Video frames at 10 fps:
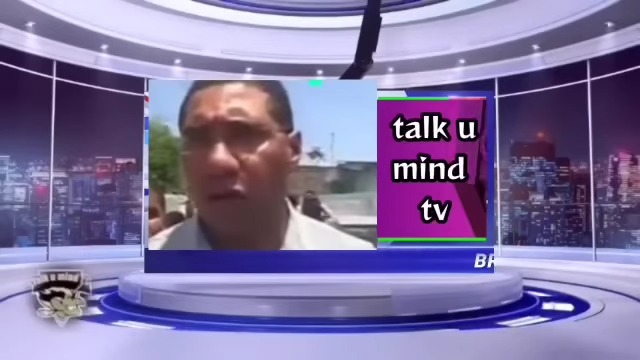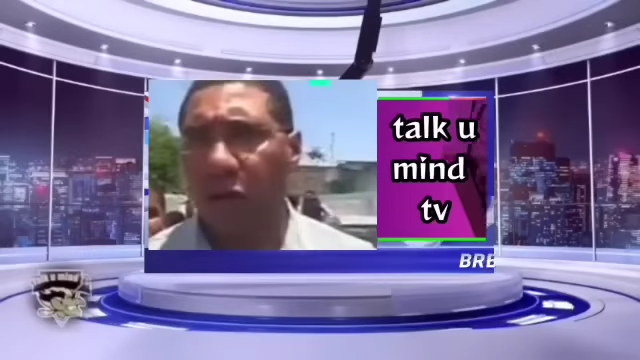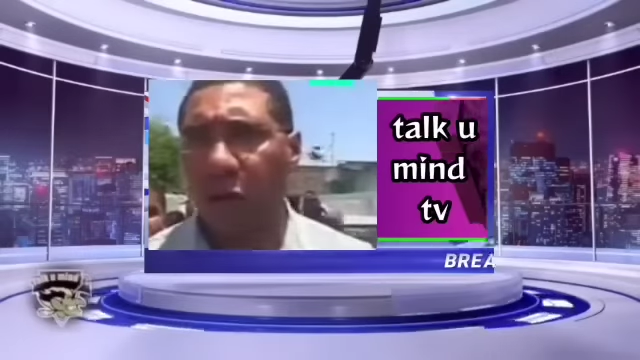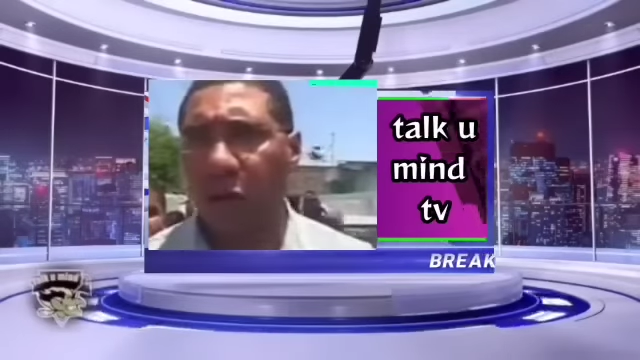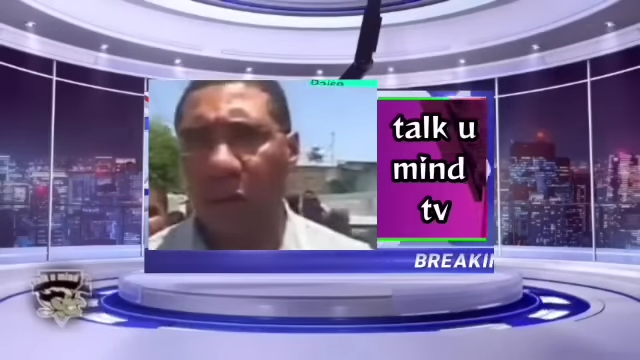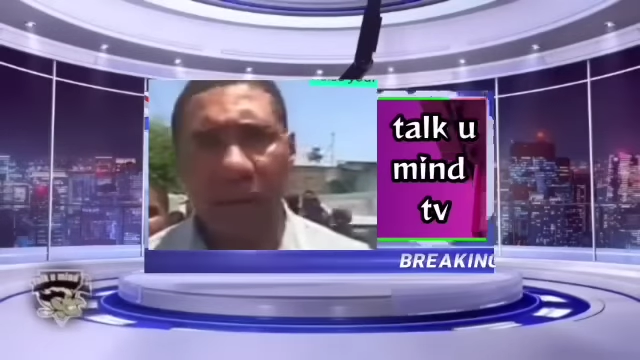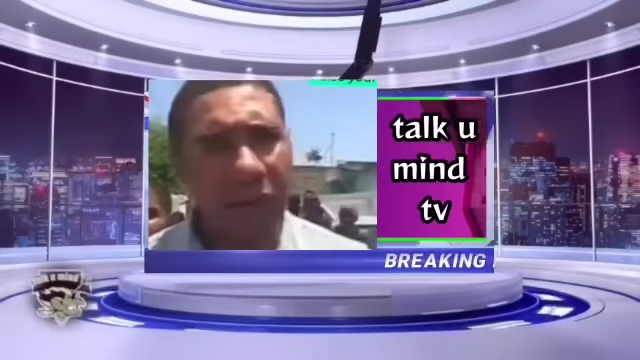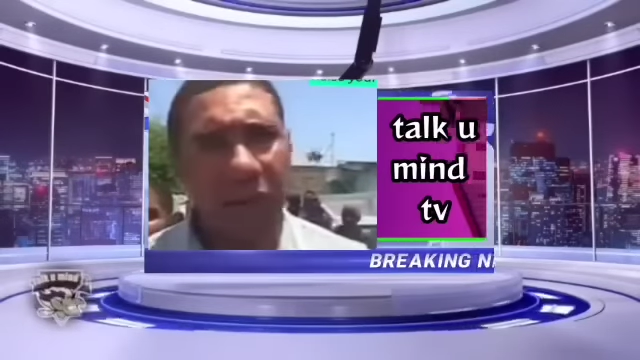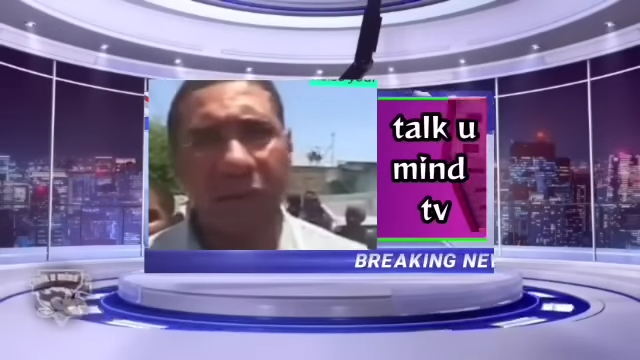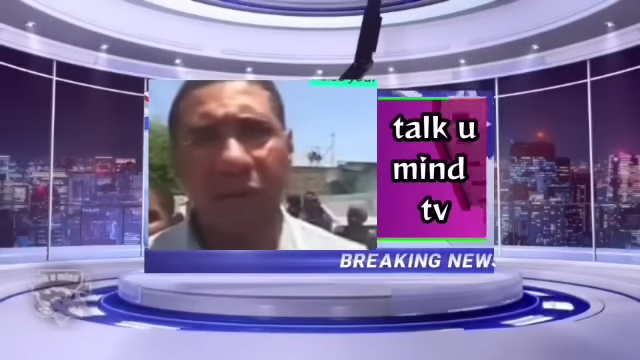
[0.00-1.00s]

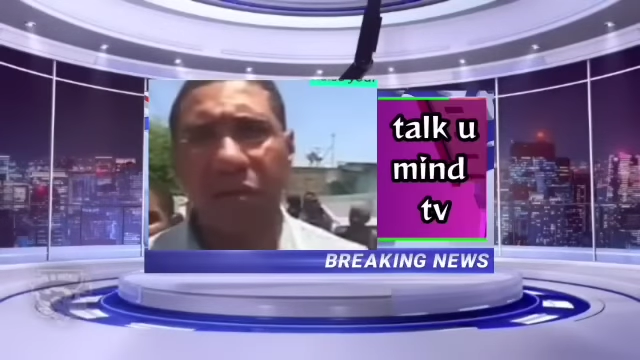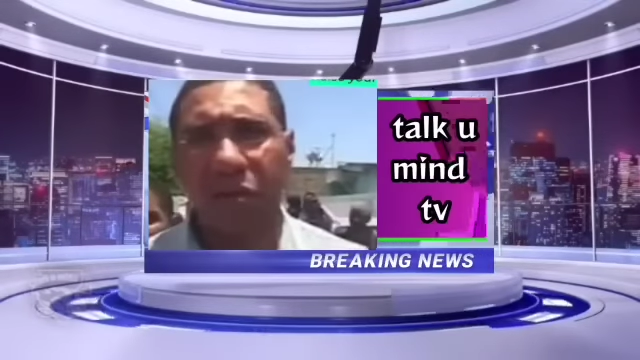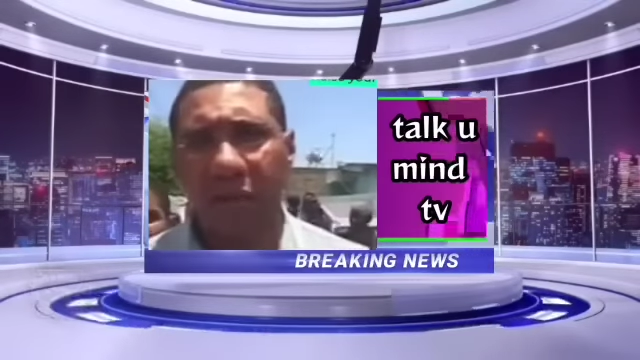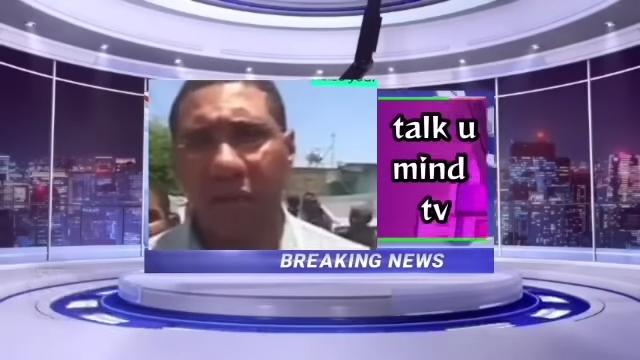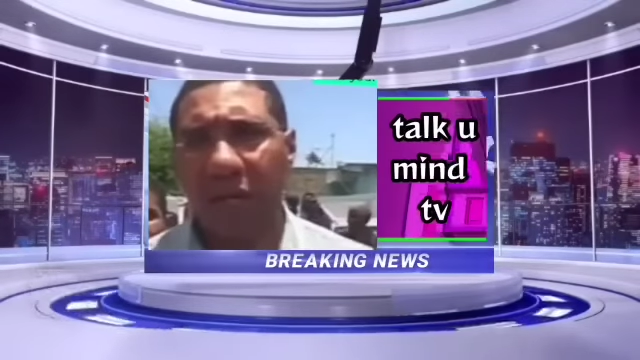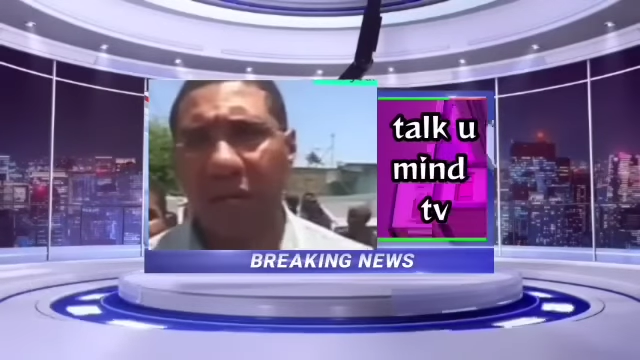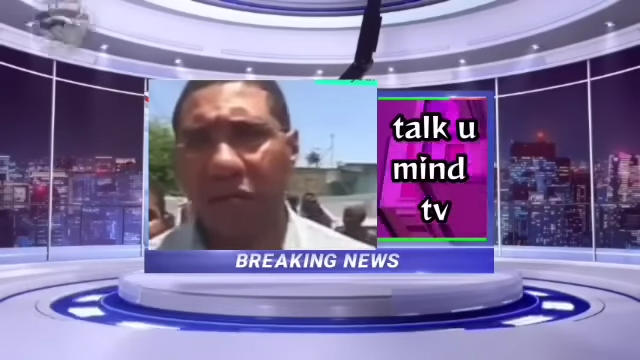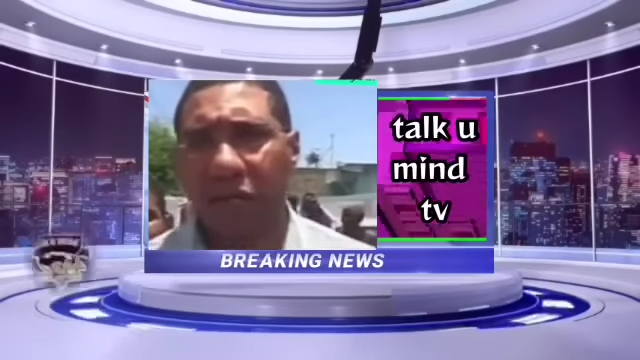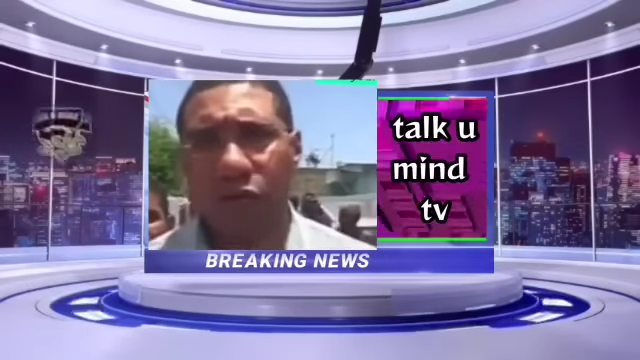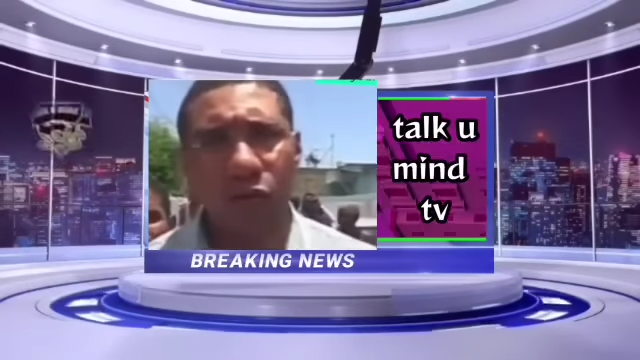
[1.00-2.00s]
well-thinking
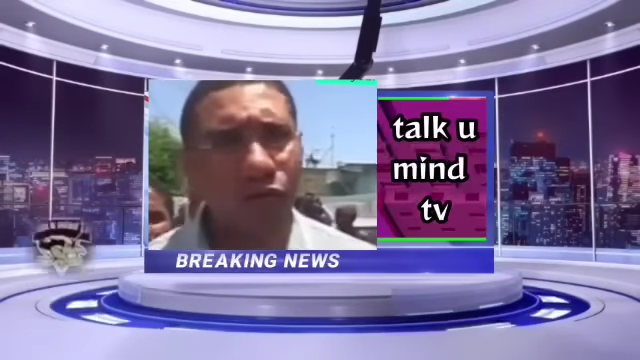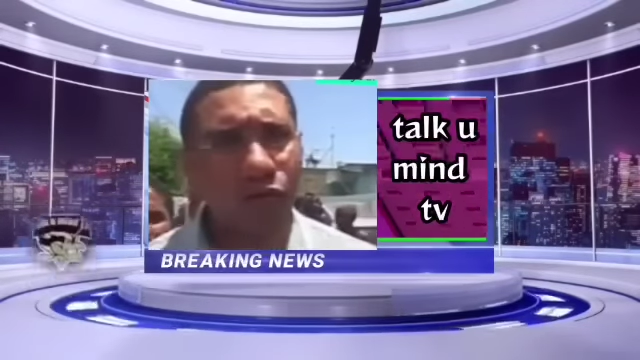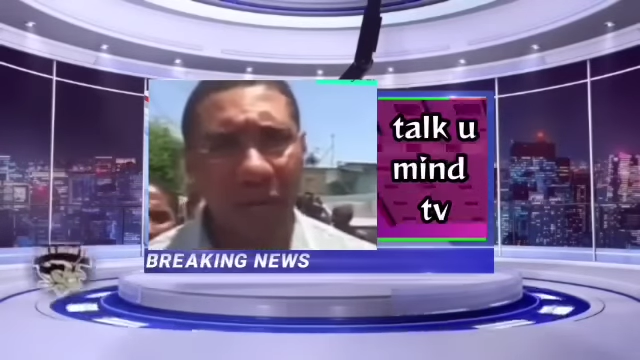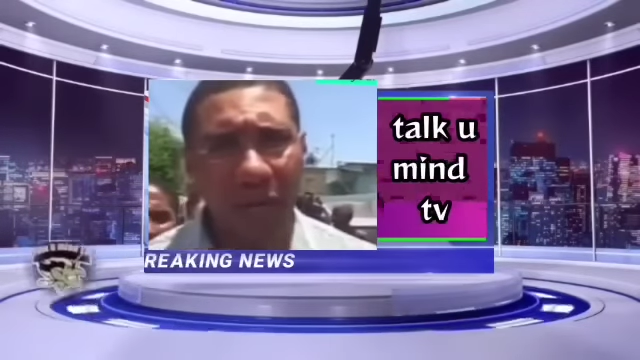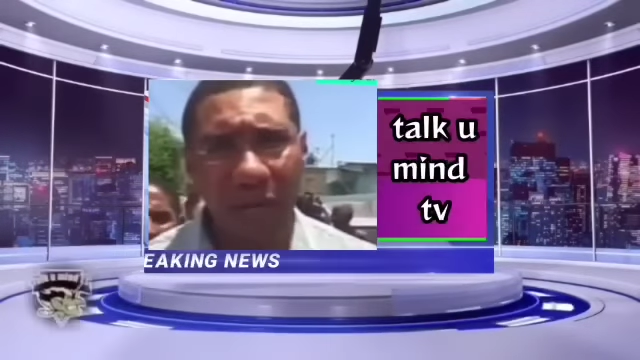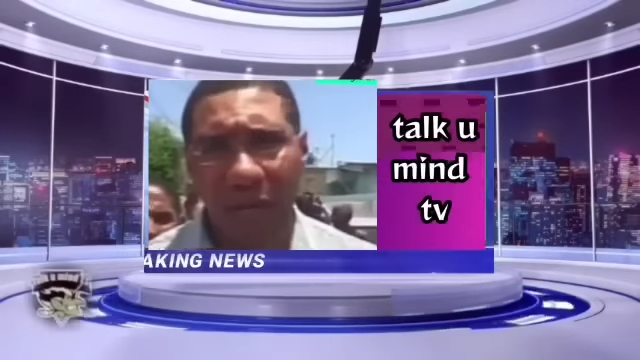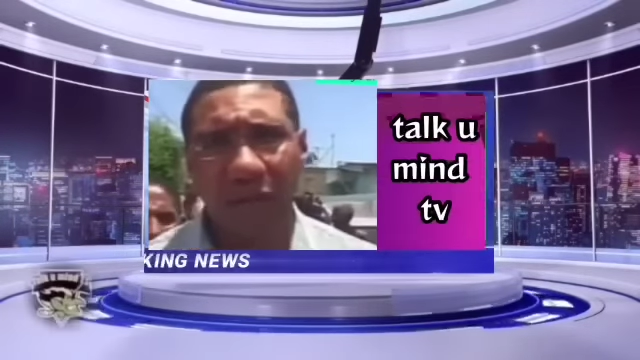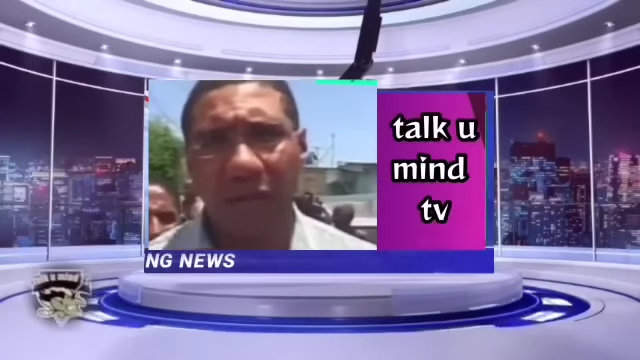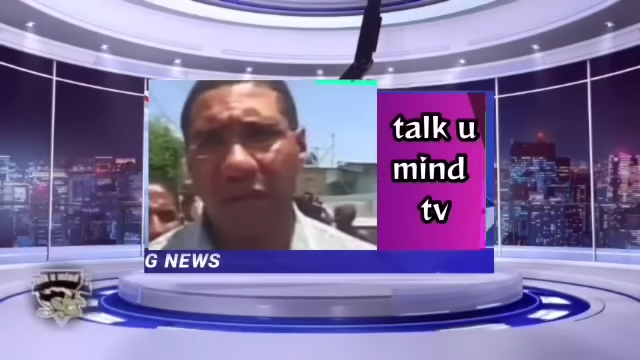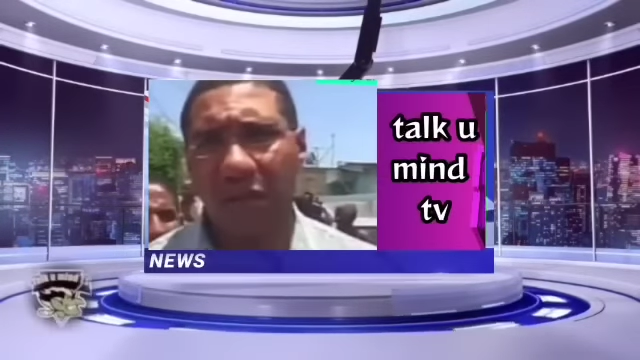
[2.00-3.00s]
Jamaicans should raise
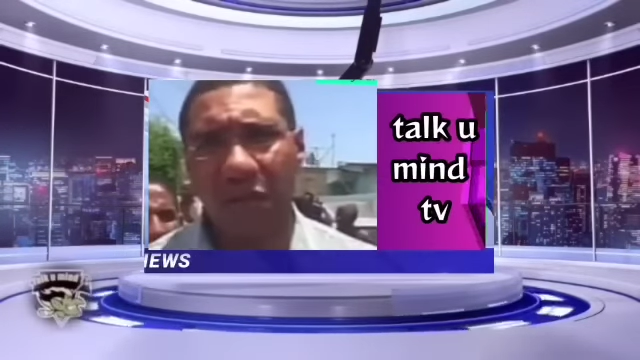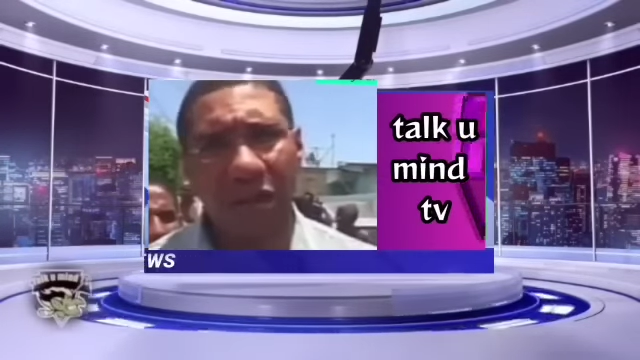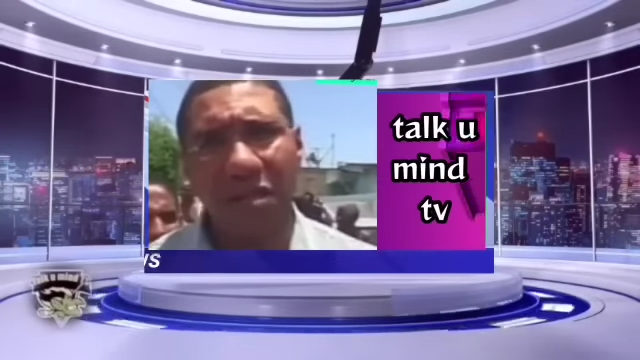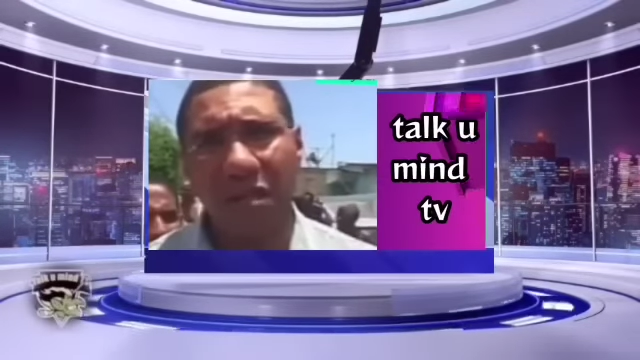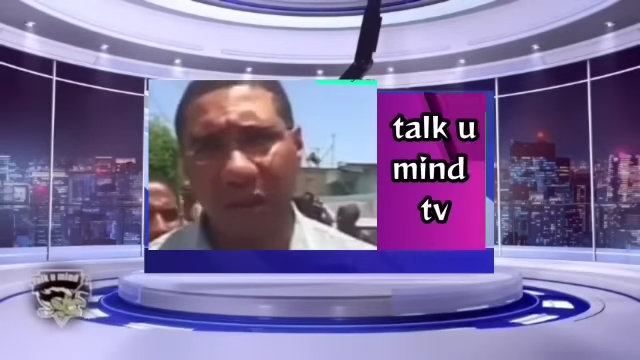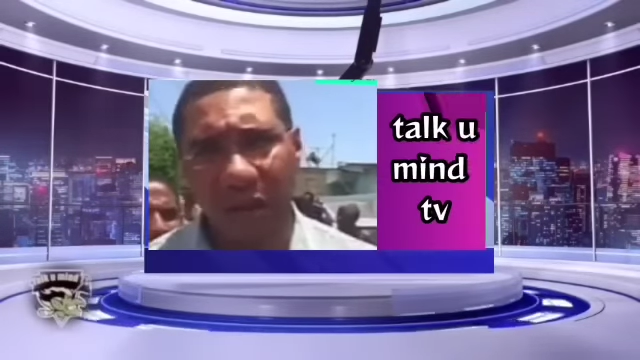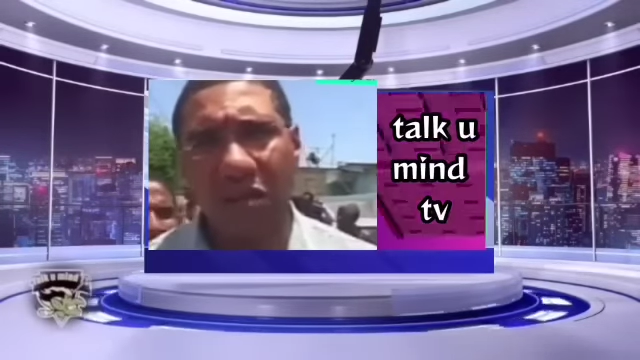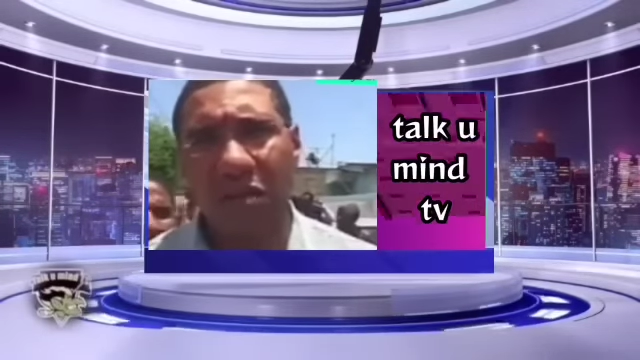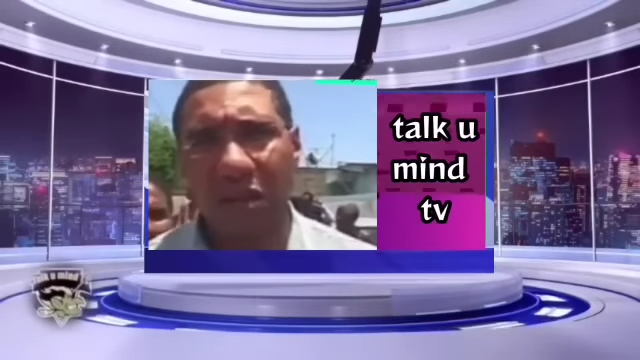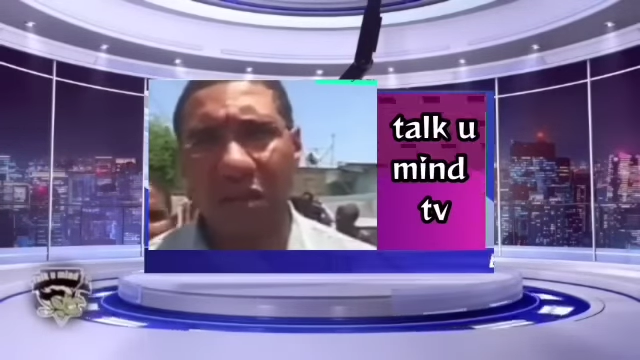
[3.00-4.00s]
their voice in
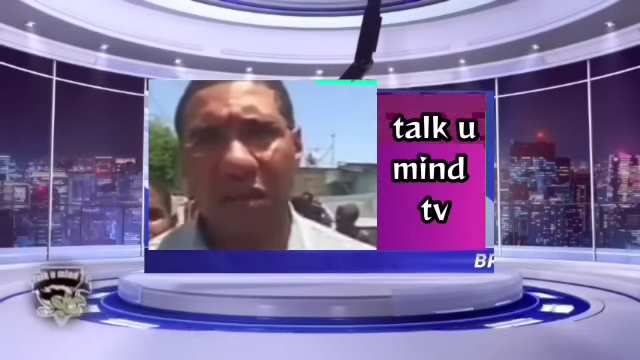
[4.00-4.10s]
concert